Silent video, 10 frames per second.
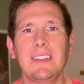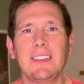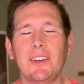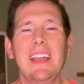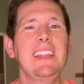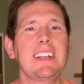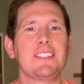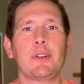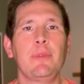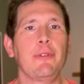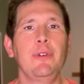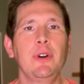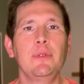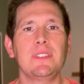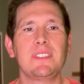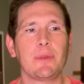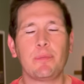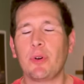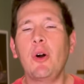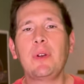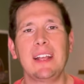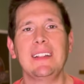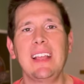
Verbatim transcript: they're idiots, they're buffoons, they're broken,